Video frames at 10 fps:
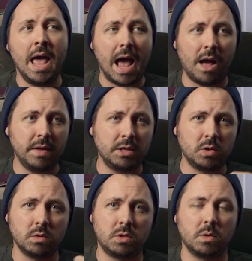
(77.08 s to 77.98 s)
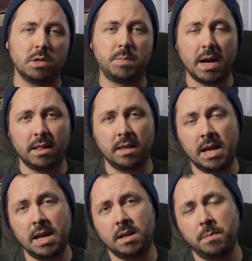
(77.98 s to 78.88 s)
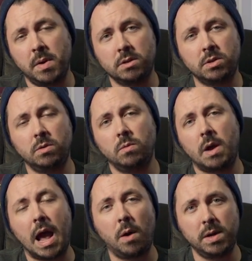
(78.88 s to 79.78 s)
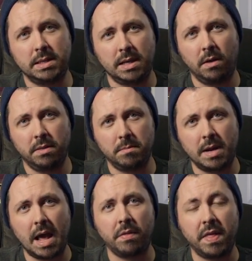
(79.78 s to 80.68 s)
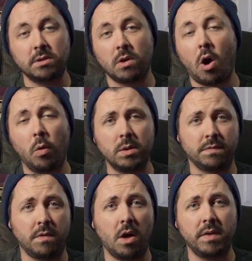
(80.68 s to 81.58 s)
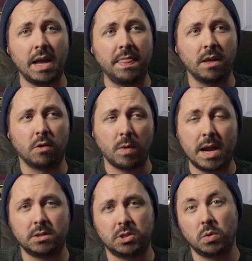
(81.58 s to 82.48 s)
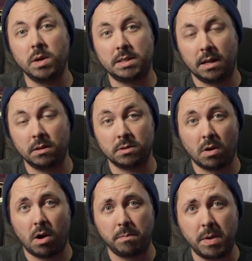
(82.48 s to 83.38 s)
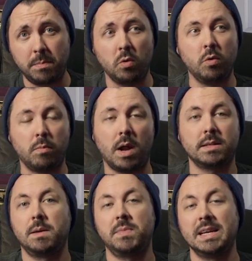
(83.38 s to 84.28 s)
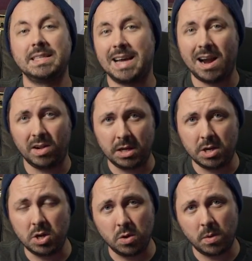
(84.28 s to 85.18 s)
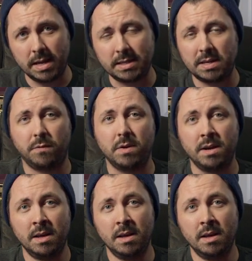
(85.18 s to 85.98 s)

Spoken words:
how they told stories back in the day compared to how we tell them now. Things are always evolving, and the greatest storytellers are people who brought something entirely new and different